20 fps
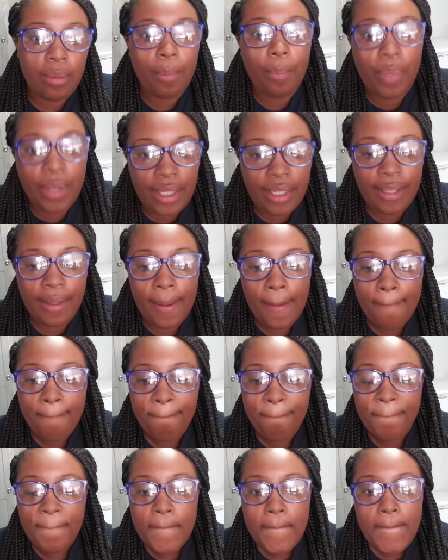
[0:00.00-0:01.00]
But
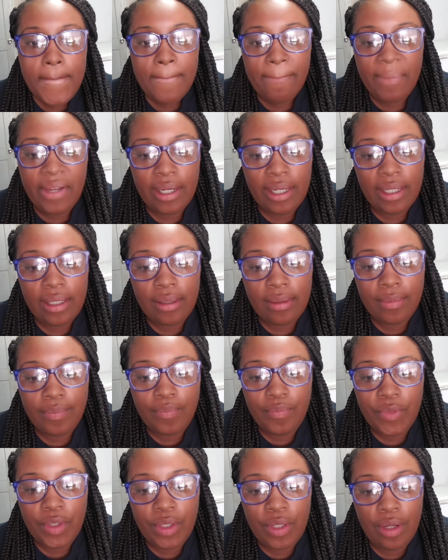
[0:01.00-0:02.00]

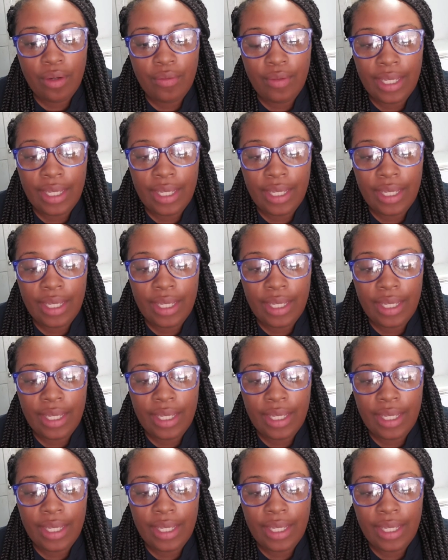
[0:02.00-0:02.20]
you know,